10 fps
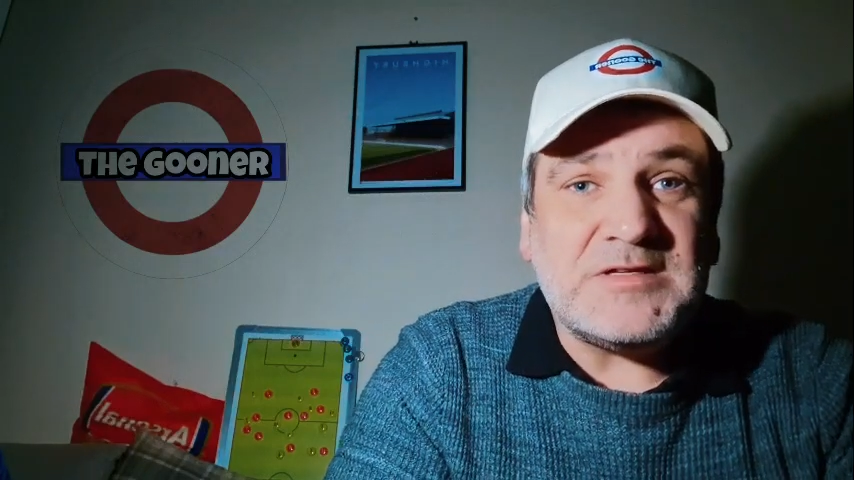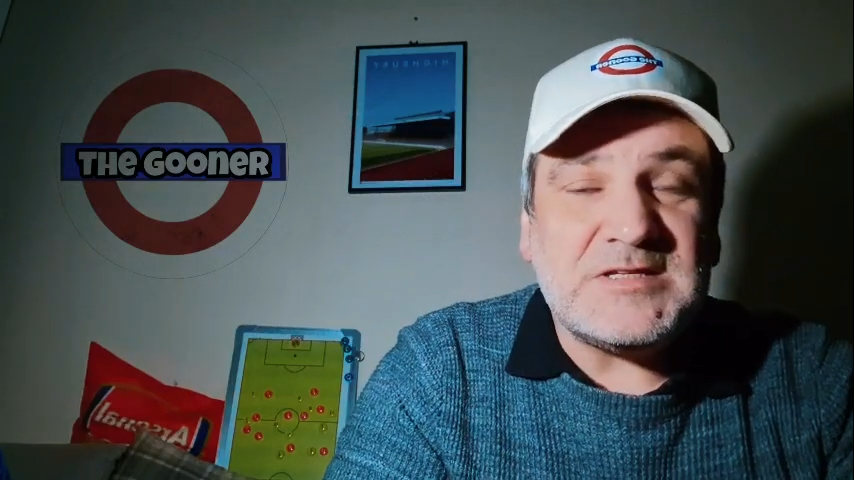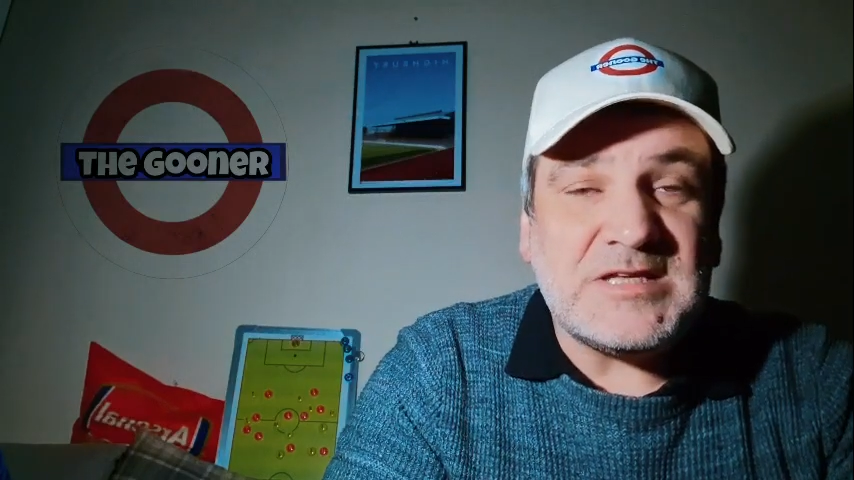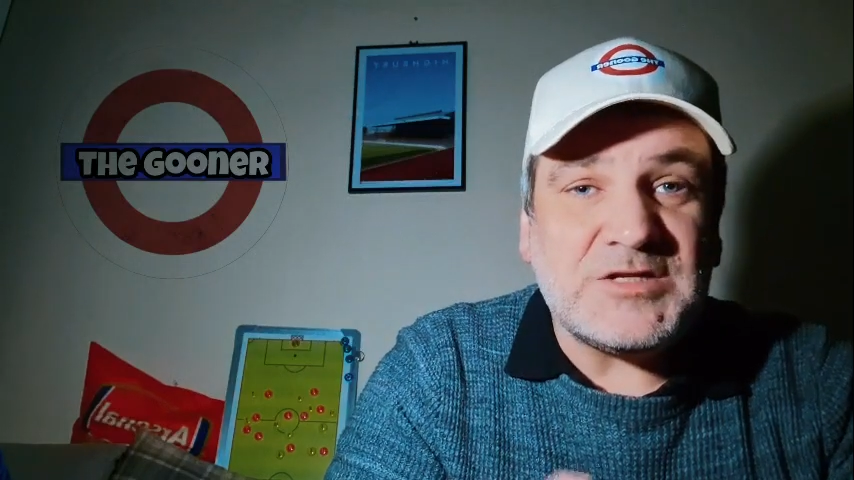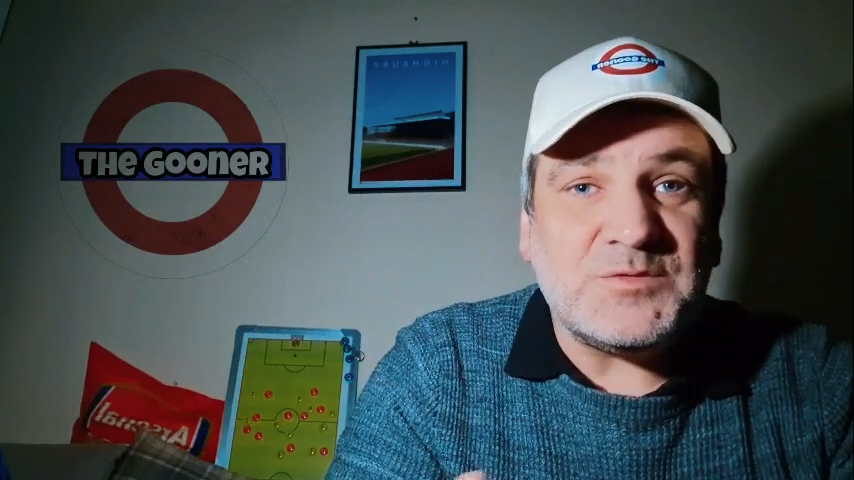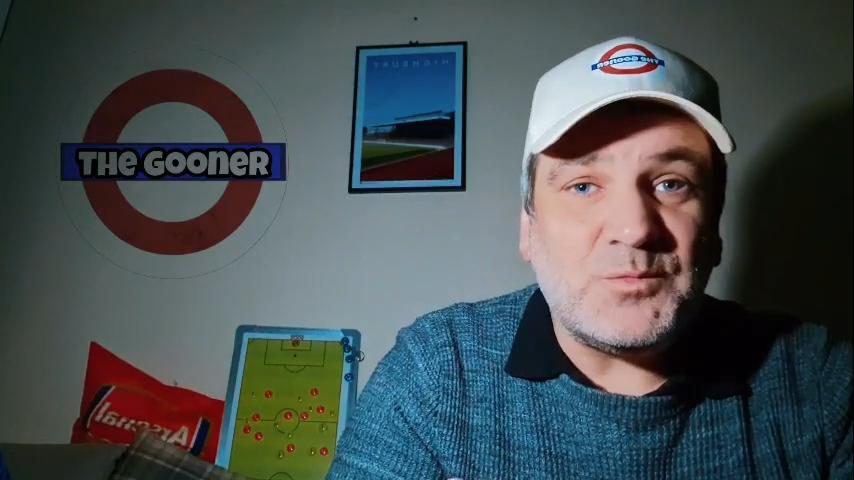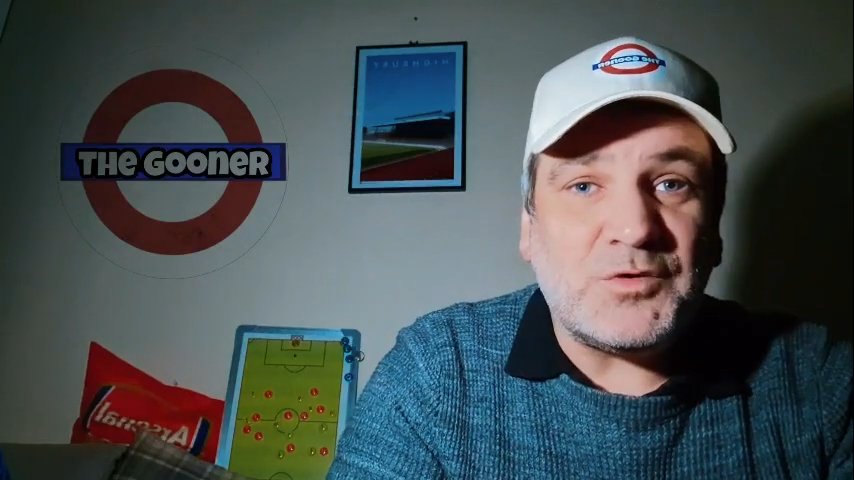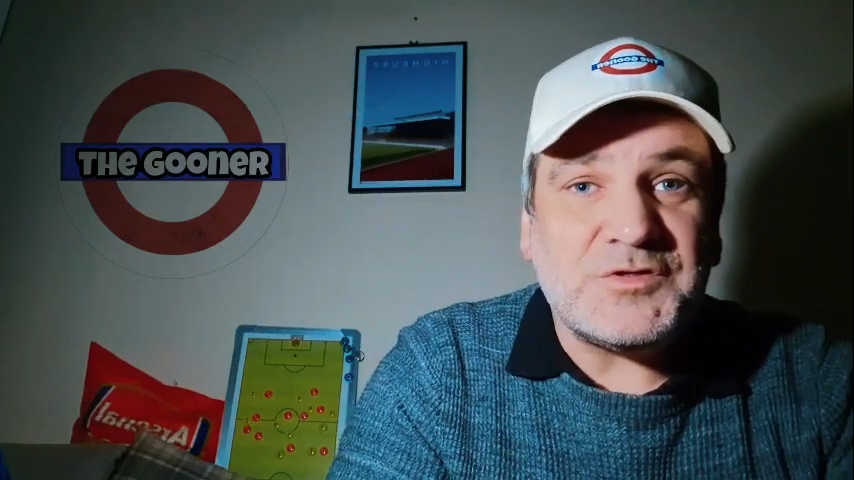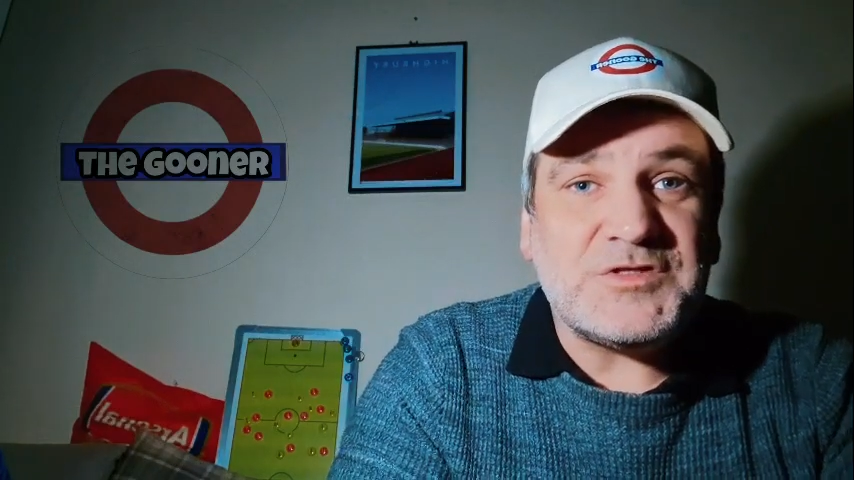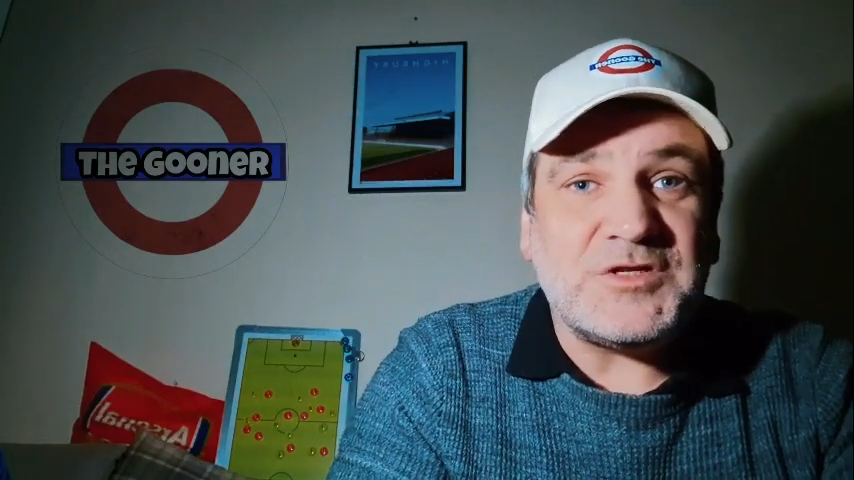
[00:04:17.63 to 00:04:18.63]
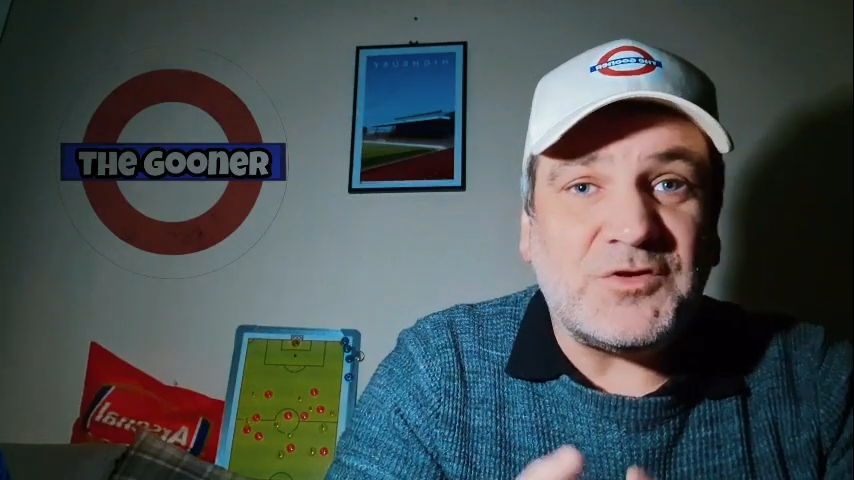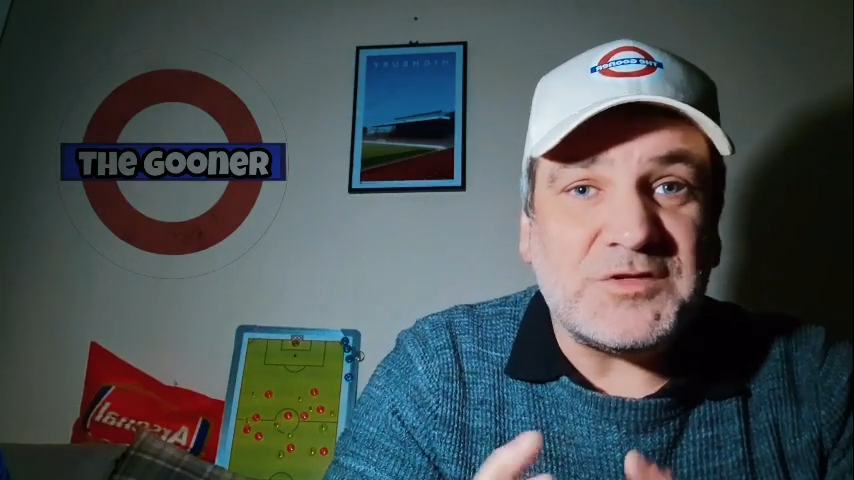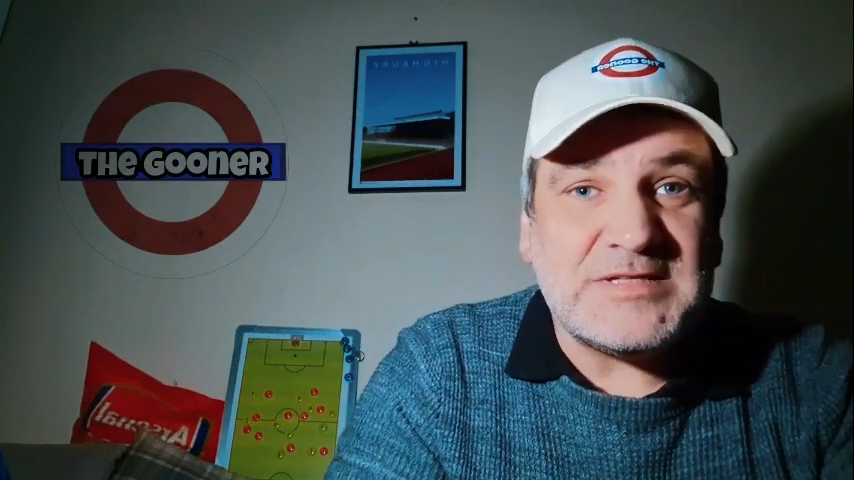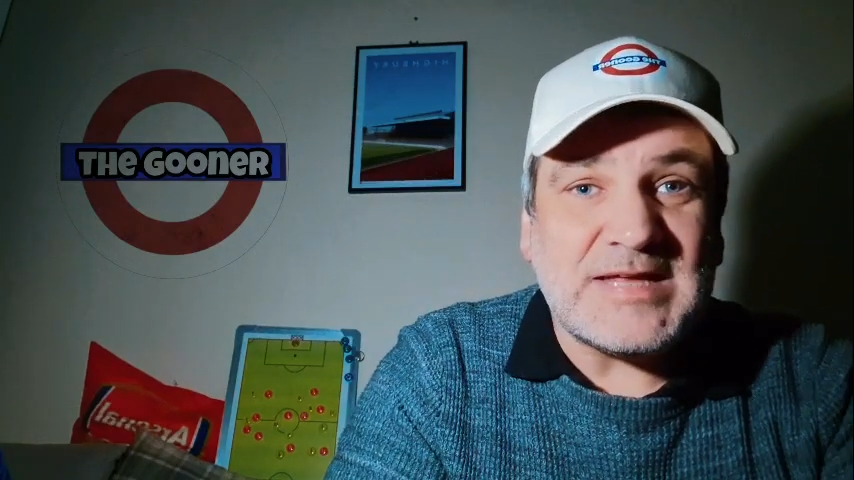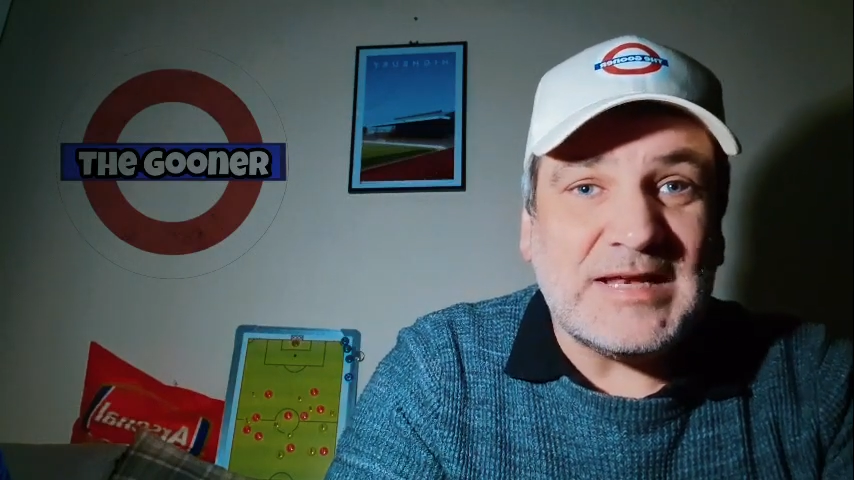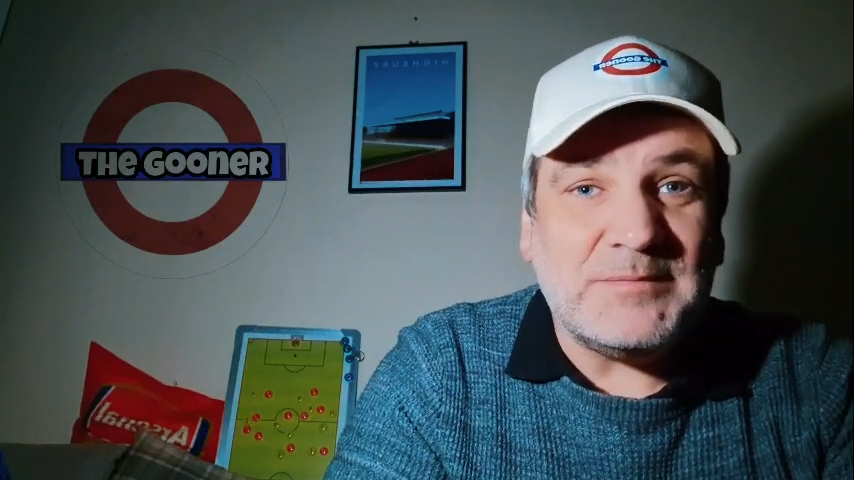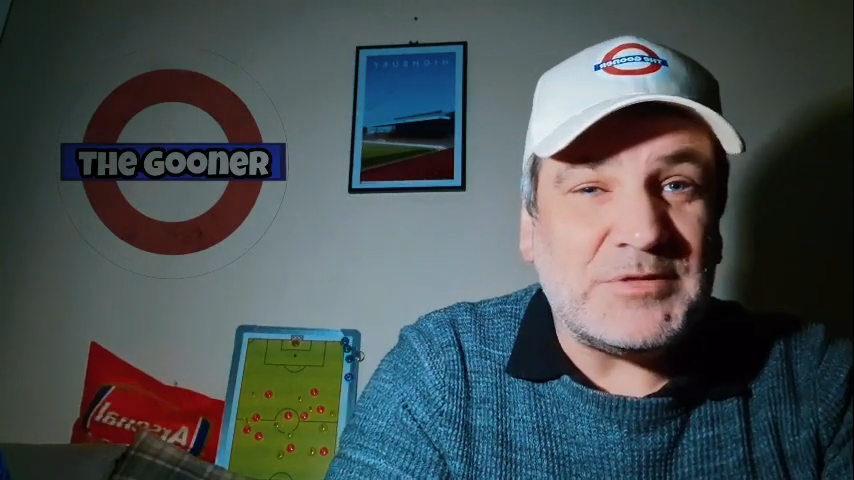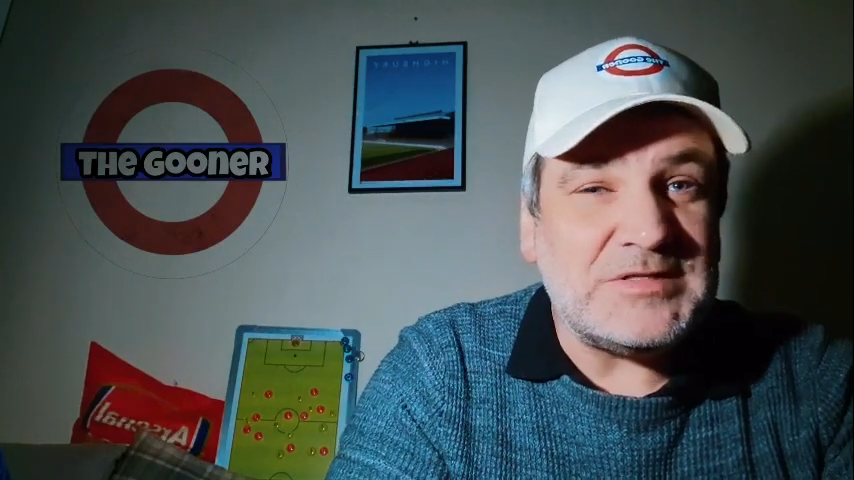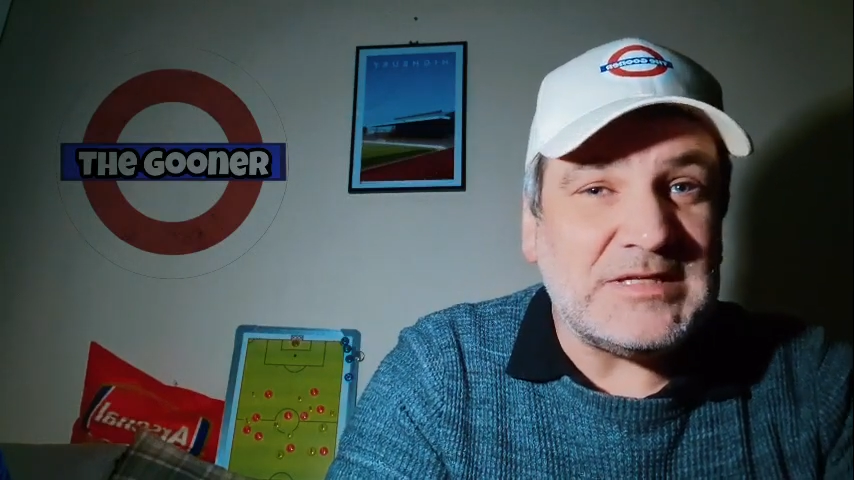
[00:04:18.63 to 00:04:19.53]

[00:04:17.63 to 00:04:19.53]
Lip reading: decision was to not sell him and